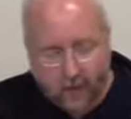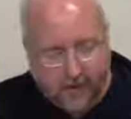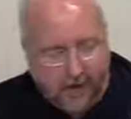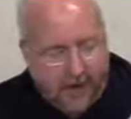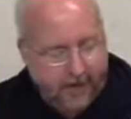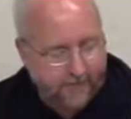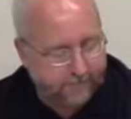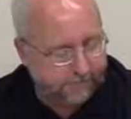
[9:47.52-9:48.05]

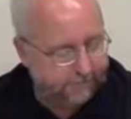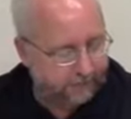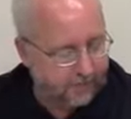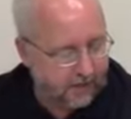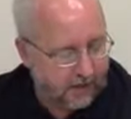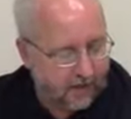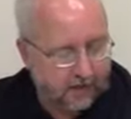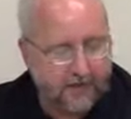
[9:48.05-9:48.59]
Okay,
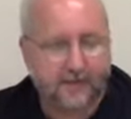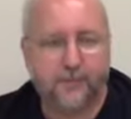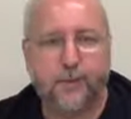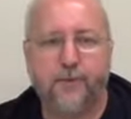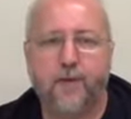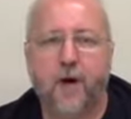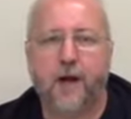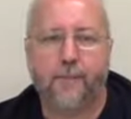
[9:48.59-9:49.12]
let's
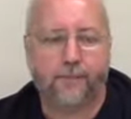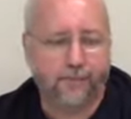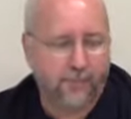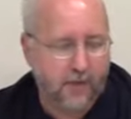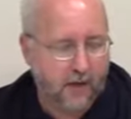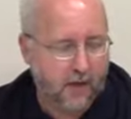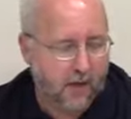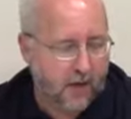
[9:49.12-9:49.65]
move on.
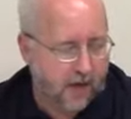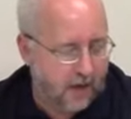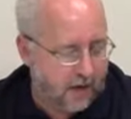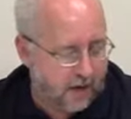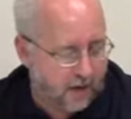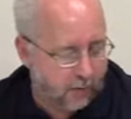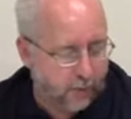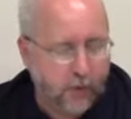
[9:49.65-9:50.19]

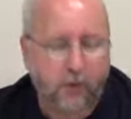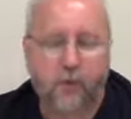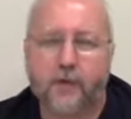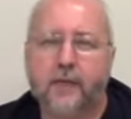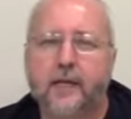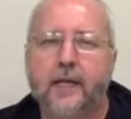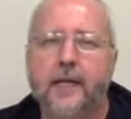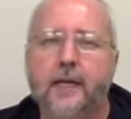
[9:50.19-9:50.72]
Real
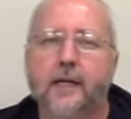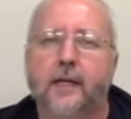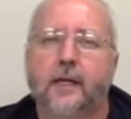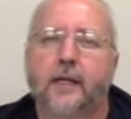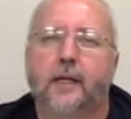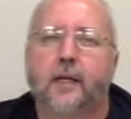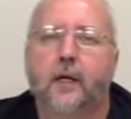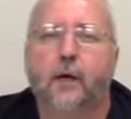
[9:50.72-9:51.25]
quickly,
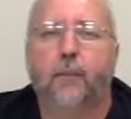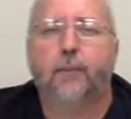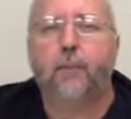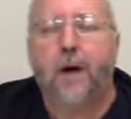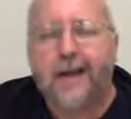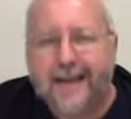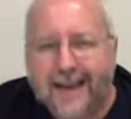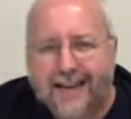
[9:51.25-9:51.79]

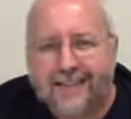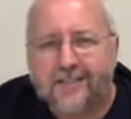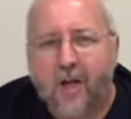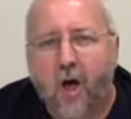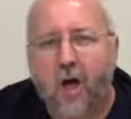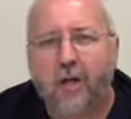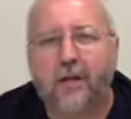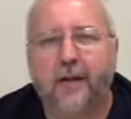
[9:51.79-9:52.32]
Monday is a
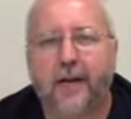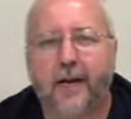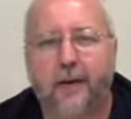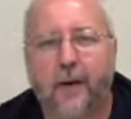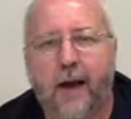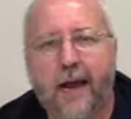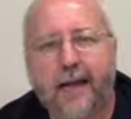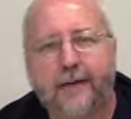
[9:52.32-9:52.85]
holiday,
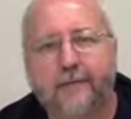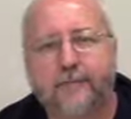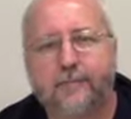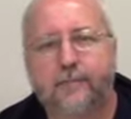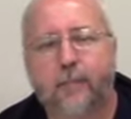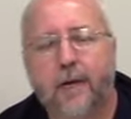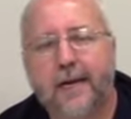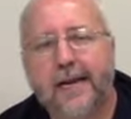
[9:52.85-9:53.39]
right?
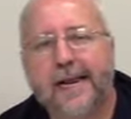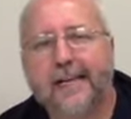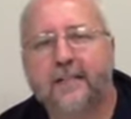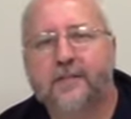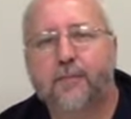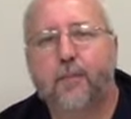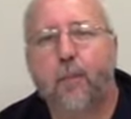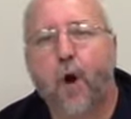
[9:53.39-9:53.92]
Monday
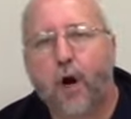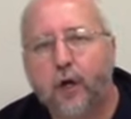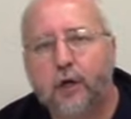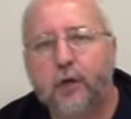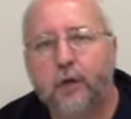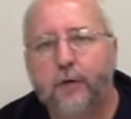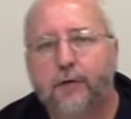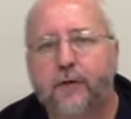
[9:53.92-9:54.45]
is
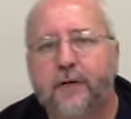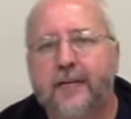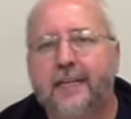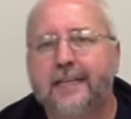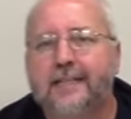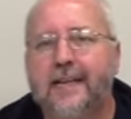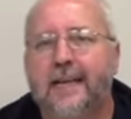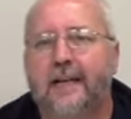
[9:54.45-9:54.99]
Martin Luther
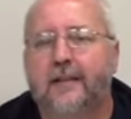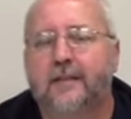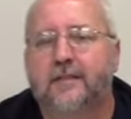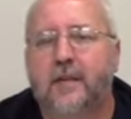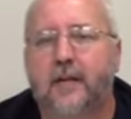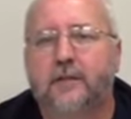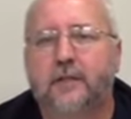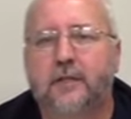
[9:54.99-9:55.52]
King Day in this
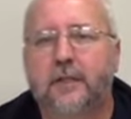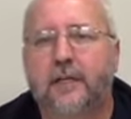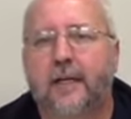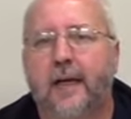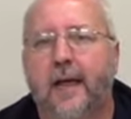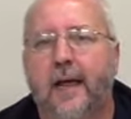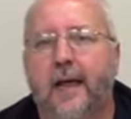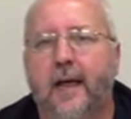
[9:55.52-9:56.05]

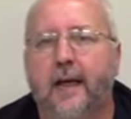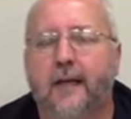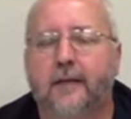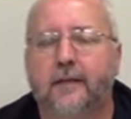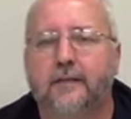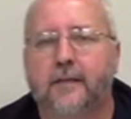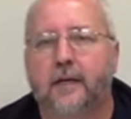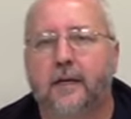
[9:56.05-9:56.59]
country,
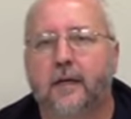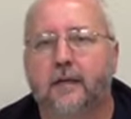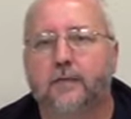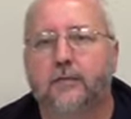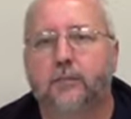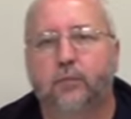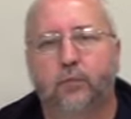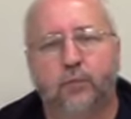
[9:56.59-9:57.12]
and
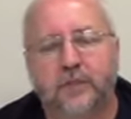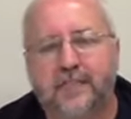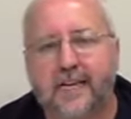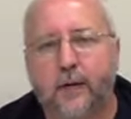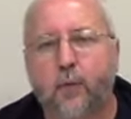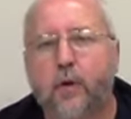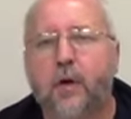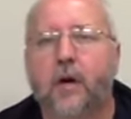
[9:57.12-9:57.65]
we
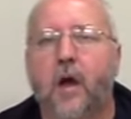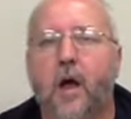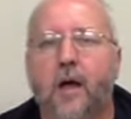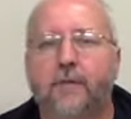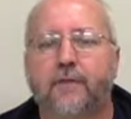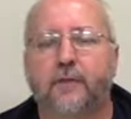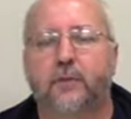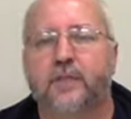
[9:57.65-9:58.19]
take work
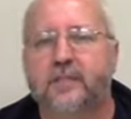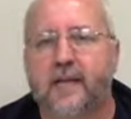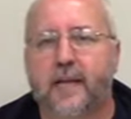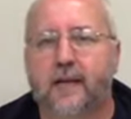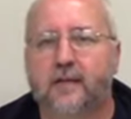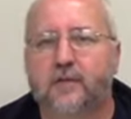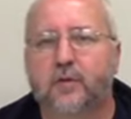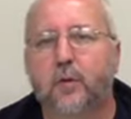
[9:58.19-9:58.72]
off and we
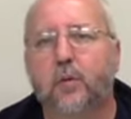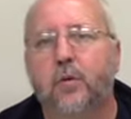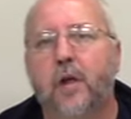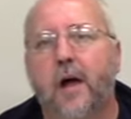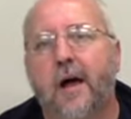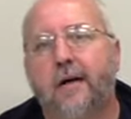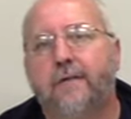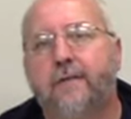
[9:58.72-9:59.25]
take school
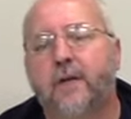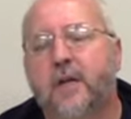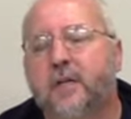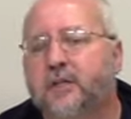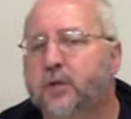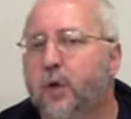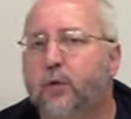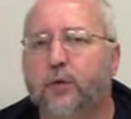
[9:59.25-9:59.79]
off.
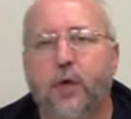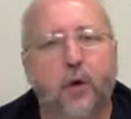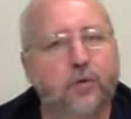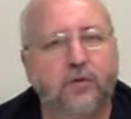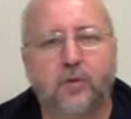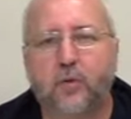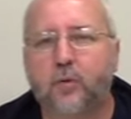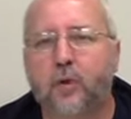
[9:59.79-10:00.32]
So no
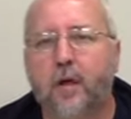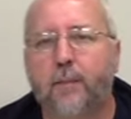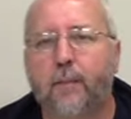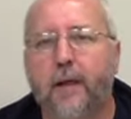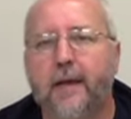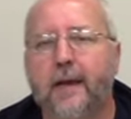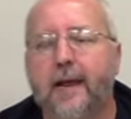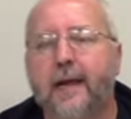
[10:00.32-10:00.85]
school on
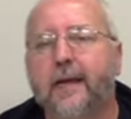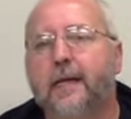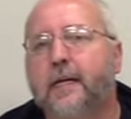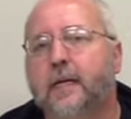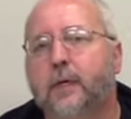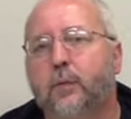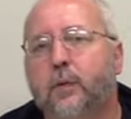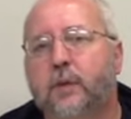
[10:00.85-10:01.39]
Monday.
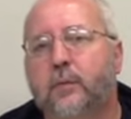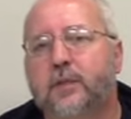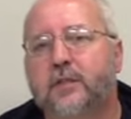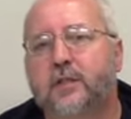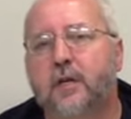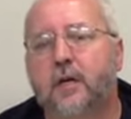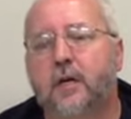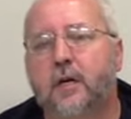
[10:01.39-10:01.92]
We
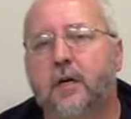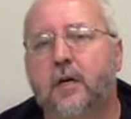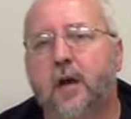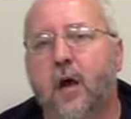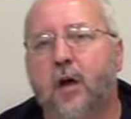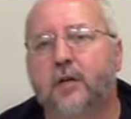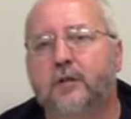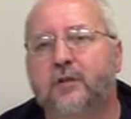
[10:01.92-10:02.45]
return
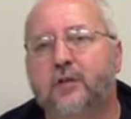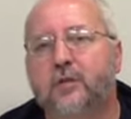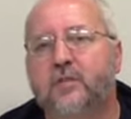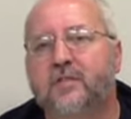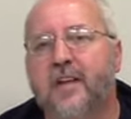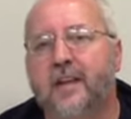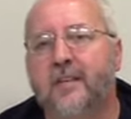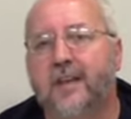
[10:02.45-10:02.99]
on
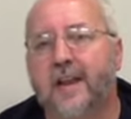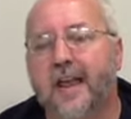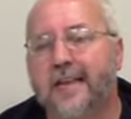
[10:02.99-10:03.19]
Tuesday the